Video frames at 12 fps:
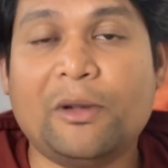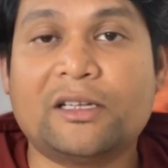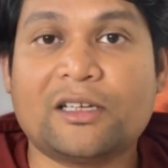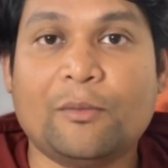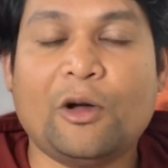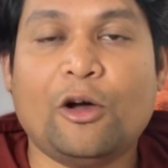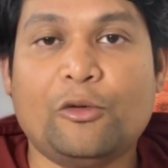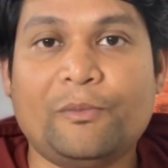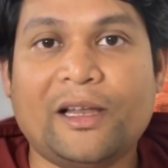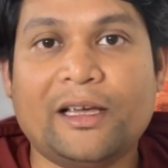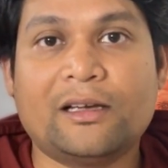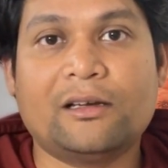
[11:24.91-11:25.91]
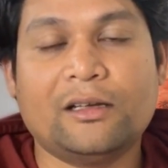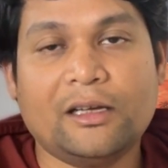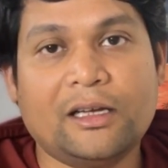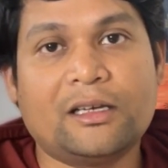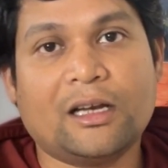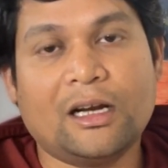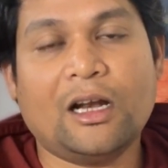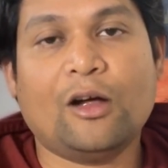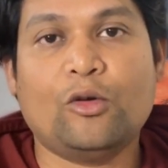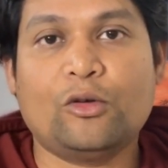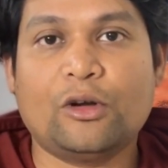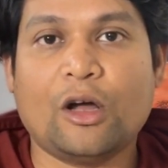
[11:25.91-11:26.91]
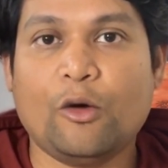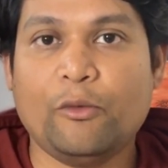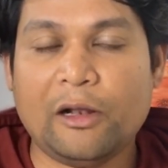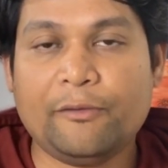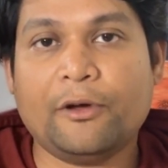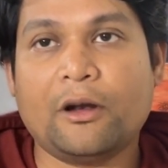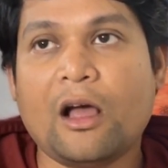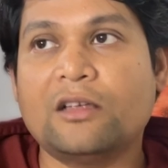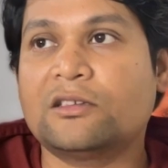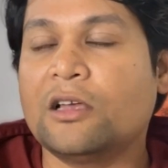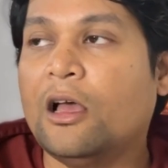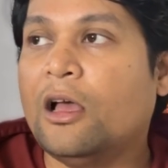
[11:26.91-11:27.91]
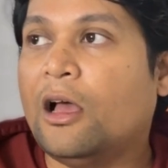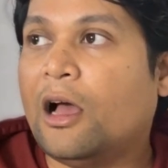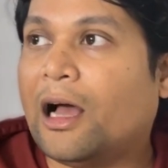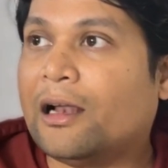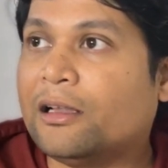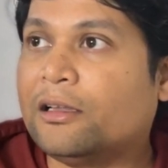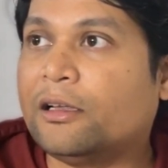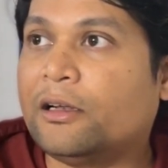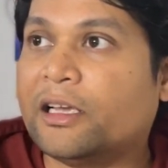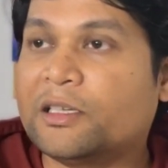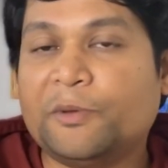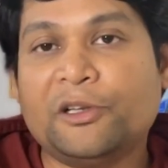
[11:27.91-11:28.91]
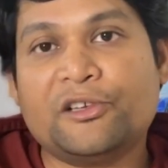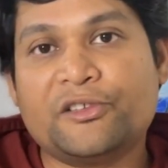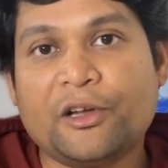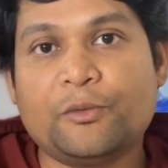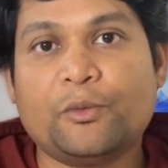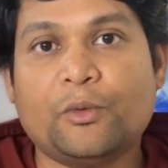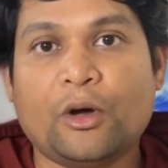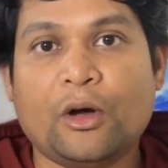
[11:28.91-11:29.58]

but somehow like it turned out well for us. Another experience that